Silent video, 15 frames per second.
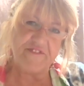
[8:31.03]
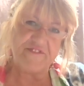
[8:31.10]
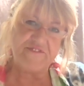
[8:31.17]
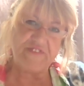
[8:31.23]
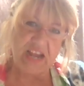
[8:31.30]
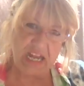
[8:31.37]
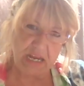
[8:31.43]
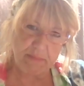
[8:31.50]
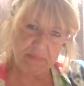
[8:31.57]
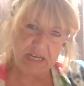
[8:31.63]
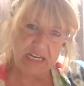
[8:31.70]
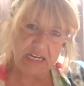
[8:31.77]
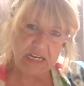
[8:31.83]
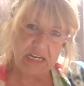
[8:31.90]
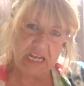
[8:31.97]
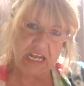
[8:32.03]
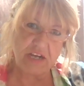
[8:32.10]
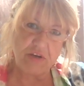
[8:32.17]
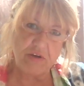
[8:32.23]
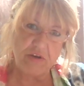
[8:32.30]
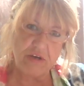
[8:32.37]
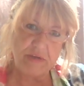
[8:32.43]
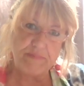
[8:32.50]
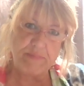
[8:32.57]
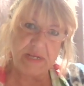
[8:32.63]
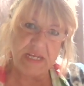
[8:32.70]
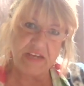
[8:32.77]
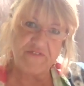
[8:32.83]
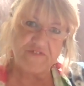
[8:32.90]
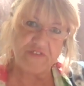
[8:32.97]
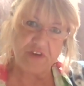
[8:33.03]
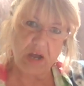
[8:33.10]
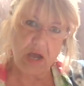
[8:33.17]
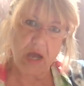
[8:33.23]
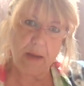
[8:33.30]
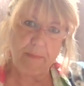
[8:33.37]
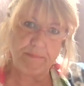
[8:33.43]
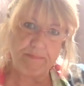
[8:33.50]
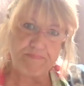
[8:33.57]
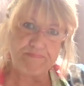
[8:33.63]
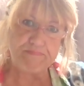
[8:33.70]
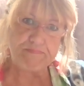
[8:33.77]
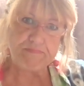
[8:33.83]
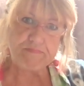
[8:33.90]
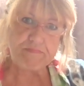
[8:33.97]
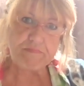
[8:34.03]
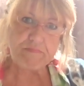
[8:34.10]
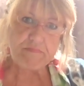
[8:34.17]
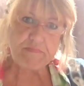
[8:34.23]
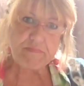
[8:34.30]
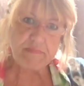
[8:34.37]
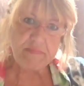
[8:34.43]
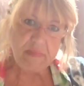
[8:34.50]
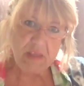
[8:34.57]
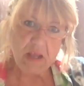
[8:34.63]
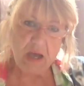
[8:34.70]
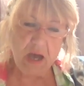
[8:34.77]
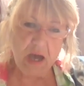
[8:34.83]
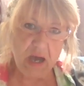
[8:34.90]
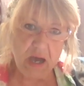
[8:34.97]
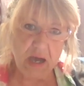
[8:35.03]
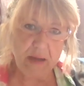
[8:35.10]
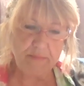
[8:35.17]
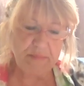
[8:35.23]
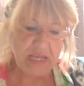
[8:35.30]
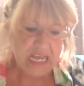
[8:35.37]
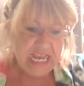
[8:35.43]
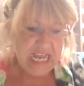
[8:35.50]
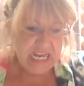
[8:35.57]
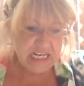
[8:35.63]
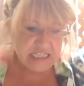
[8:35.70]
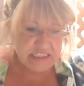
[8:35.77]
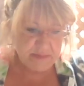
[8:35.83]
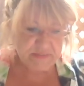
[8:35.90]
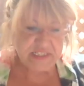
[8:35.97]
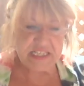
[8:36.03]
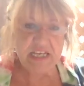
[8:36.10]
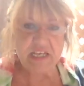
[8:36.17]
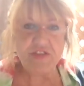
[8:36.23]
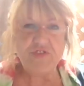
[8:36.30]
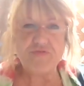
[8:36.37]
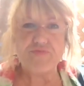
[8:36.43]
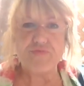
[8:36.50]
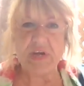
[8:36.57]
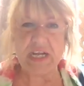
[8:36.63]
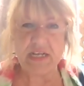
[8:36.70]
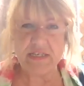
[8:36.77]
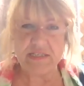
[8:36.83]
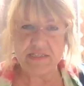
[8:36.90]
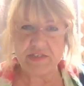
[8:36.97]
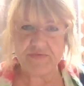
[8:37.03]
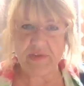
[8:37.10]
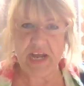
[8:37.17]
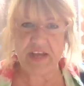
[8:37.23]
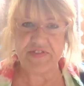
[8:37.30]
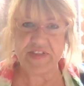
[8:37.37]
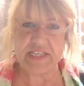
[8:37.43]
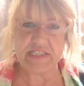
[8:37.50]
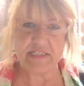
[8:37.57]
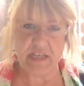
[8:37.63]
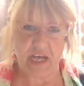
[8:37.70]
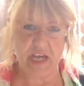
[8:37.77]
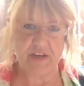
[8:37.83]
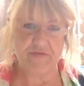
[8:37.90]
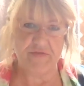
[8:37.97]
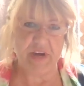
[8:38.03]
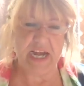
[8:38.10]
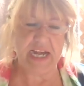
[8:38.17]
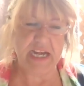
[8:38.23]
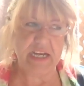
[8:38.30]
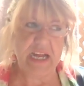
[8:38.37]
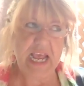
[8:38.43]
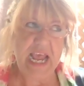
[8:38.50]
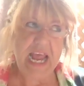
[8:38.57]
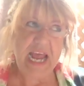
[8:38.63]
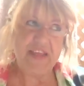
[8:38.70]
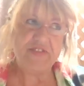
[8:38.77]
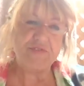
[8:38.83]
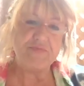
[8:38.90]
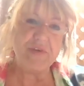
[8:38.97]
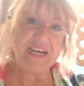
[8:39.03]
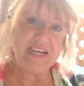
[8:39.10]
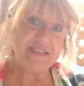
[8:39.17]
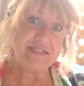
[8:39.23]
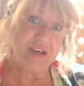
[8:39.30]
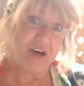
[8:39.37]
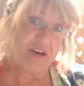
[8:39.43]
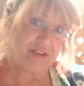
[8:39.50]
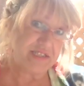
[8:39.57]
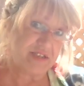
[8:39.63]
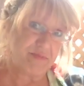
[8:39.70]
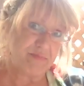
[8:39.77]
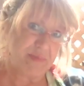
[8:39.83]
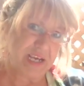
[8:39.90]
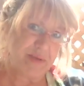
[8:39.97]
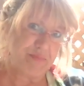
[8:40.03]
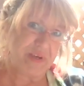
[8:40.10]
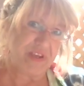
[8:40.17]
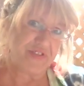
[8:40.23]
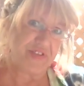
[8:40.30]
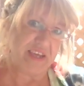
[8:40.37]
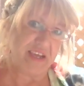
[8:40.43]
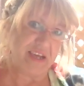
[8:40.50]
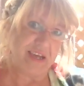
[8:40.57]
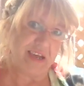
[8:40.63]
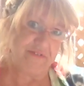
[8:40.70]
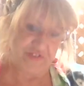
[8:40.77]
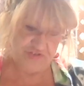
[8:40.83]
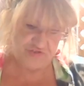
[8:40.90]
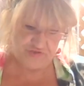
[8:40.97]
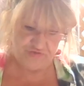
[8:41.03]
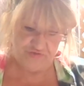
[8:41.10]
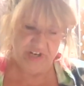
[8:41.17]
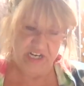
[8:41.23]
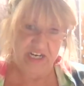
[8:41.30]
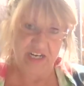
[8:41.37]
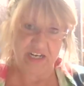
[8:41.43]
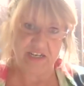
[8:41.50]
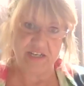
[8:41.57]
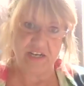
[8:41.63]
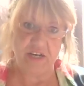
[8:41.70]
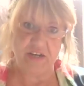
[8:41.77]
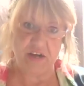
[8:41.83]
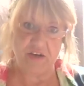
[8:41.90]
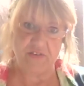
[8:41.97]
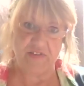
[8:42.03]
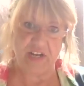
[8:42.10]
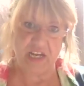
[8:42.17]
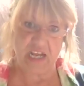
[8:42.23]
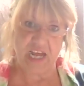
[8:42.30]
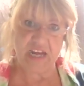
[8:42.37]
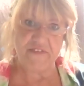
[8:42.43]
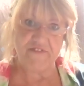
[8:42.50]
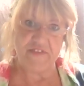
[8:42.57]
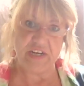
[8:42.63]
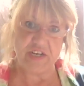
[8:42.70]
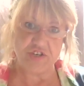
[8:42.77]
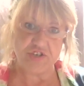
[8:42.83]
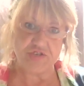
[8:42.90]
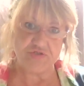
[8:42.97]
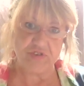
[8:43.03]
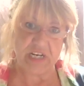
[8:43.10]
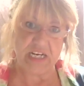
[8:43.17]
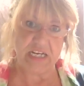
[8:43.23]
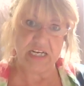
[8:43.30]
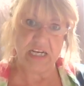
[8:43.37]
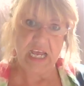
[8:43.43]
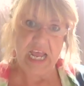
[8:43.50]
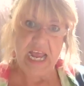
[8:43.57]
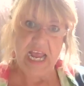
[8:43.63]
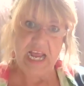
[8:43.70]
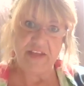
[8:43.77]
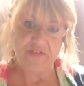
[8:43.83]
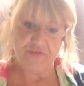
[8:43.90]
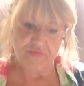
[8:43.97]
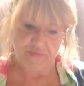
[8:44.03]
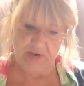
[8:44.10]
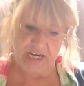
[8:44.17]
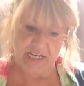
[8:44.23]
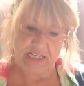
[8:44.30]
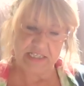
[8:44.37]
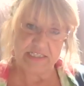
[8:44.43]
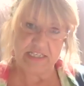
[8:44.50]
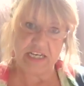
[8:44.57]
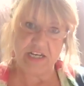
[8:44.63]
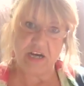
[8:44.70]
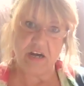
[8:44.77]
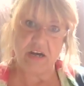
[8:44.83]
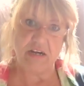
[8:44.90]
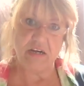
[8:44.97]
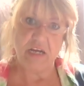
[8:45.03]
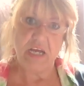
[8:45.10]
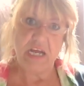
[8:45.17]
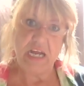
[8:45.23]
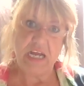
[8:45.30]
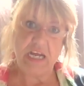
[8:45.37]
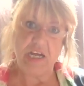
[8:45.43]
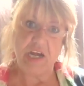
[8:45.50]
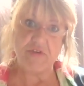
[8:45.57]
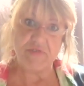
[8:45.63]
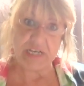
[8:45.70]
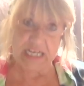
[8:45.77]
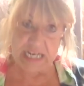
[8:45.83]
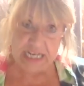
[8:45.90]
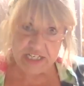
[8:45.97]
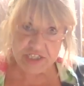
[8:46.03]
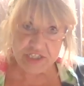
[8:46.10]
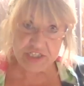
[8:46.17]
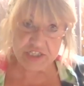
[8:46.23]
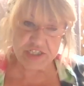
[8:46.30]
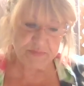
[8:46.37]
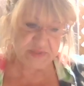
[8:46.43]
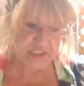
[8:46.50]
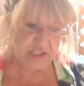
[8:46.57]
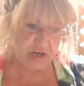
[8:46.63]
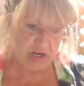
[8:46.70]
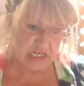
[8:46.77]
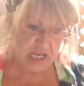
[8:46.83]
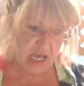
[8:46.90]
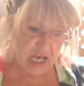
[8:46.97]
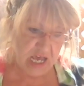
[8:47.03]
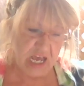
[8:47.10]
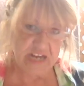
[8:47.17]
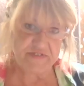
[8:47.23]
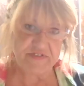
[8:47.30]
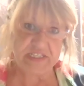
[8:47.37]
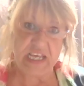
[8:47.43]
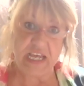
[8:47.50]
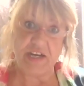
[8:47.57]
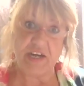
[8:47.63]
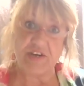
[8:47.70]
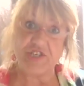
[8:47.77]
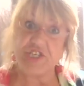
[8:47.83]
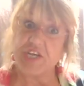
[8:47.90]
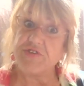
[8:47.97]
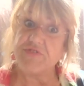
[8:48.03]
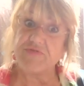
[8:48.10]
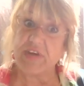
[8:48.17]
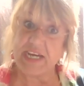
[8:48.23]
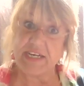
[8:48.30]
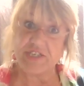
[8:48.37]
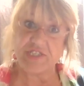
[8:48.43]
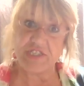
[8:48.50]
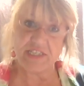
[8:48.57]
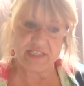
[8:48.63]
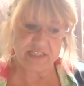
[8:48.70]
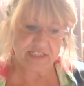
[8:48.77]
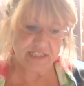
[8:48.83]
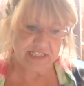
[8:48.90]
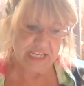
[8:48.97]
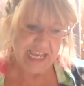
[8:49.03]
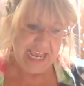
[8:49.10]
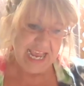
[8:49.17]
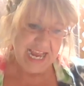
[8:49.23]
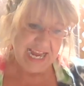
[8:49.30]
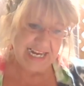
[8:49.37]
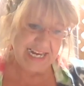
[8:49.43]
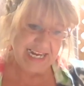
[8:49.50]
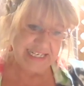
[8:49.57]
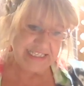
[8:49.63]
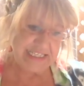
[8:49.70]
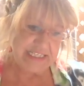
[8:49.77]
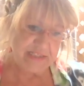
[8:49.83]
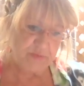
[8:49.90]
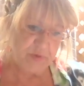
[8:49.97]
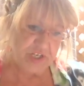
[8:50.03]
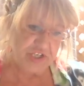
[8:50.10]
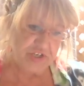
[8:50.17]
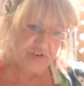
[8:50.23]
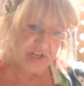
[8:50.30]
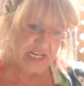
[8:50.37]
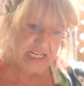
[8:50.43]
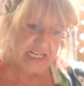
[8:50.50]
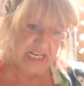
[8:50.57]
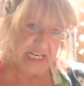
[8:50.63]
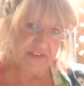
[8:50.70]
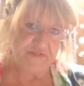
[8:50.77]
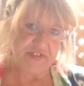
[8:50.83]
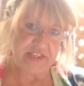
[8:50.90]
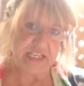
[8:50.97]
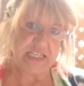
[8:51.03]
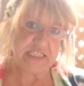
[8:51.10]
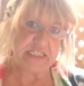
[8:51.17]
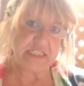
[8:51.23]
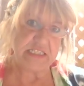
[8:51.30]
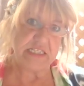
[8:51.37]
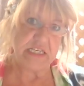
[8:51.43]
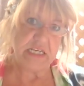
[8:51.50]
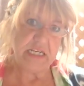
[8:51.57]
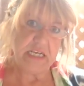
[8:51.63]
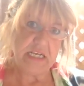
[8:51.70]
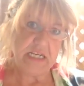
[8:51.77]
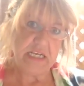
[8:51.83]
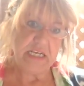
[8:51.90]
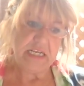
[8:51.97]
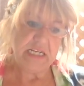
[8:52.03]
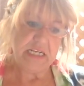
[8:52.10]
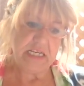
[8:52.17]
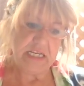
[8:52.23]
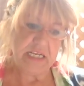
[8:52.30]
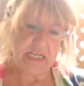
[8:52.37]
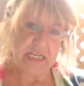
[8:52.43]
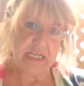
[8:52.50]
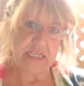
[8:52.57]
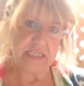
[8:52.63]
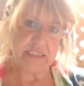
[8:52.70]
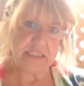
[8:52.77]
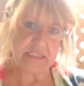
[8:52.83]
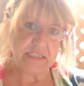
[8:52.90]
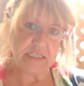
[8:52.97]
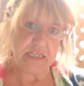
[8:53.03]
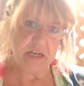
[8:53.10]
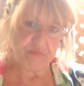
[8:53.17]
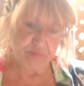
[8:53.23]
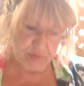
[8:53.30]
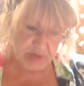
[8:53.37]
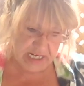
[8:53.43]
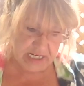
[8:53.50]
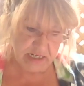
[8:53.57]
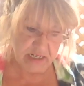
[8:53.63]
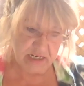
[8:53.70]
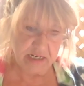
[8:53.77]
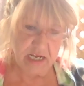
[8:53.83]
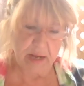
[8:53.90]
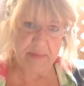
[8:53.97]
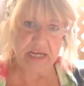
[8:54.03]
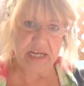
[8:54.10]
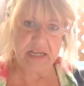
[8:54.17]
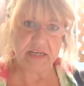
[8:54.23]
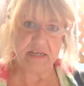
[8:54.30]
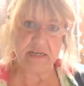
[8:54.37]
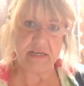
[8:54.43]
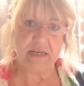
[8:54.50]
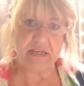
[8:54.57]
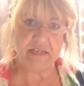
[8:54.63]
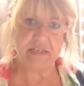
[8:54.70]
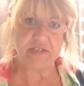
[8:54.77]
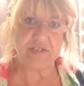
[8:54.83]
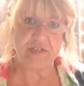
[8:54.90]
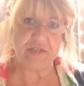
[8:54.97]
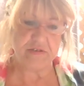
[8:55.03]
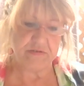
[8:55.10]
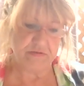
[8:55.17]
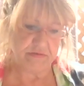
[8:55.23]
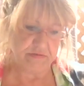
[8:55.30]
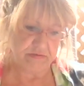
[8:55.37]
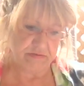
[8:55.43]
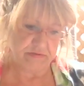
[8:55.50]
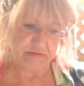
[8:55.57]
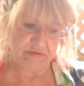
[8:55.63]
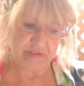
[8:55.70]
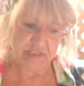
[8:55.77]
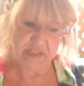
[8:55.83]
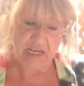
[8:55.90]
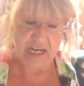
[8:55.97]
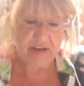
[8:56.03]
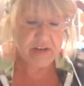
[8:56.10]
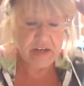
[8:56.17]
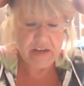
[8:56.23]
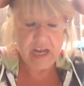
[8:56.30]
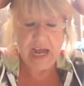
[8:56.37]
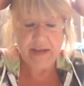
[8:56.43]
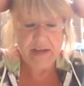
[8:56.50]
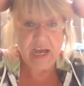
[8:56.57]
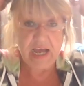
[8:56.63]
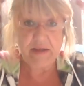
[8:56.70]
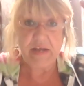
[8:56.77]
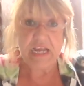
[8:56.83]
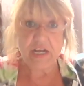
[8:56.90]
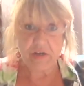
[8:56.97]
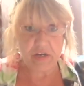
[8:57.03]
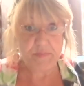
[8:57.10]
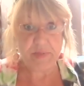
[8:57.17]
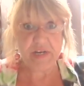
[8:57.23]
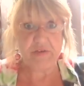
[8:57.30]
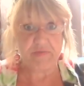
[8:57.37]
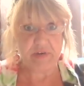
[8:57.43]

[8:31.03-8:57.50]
family. It could be from because I'm seeing the rings around the sun, right? And the rings also make me think of the tree, you know, the life in a tree, and the rings in our relationships, in our lives, and our generations. And I'm just wondering if this is a ring coming to, I not, could be a